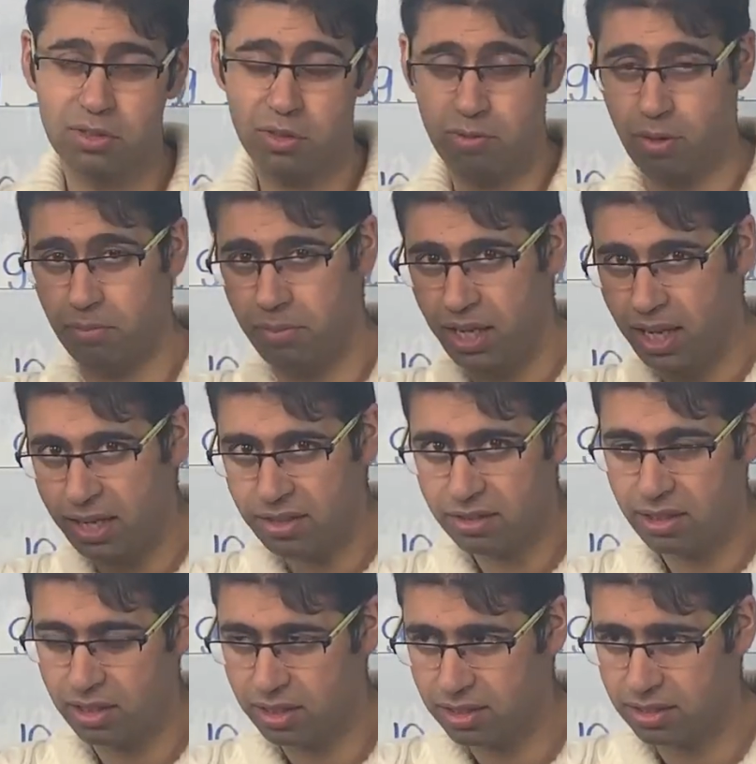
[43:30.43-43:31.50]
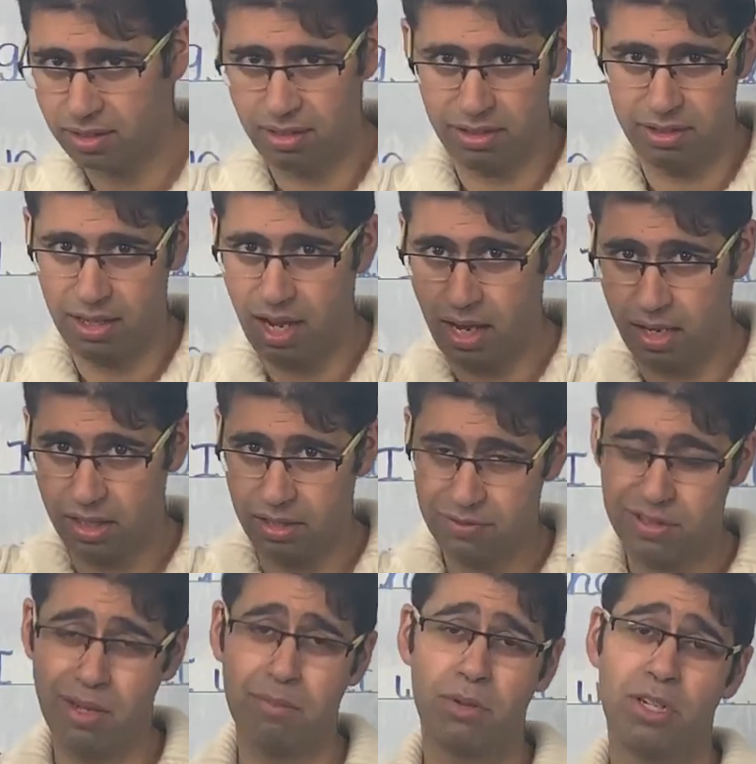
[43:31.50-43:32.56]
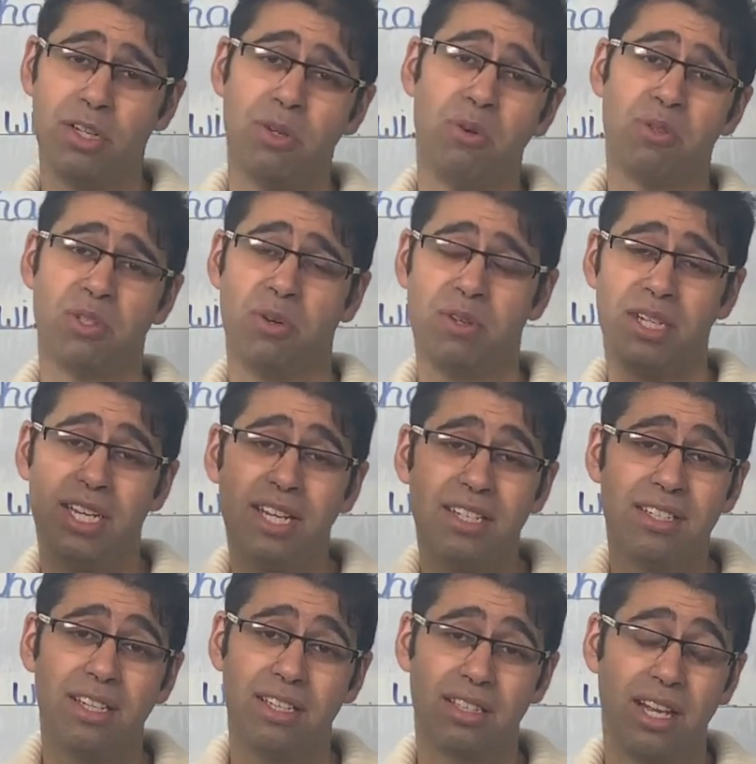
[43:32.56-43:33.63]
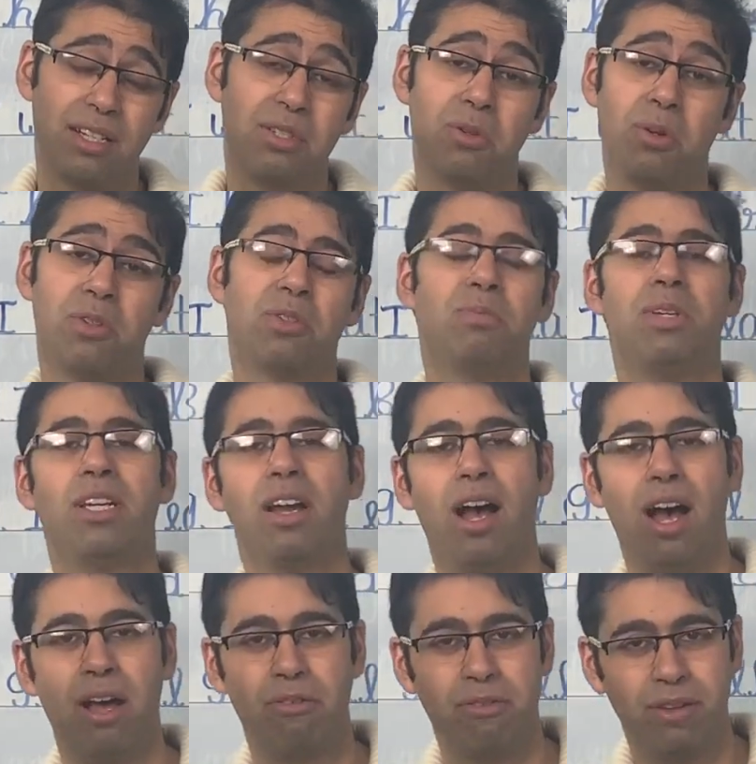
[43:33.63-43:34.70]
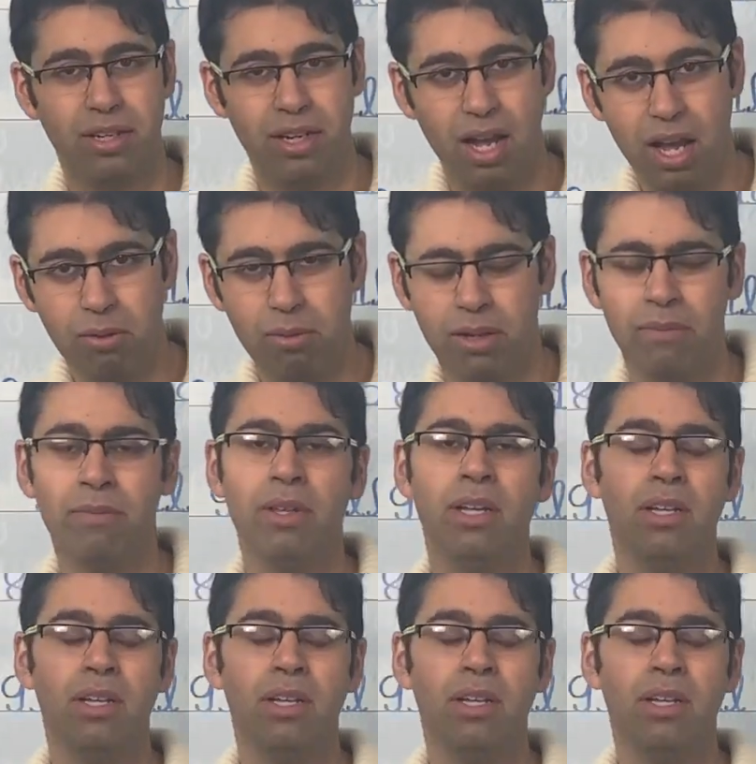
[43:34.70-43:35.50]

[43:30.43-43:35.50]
So from 8:30 till 9, if somebody goes on eating, that's going to be half an hour.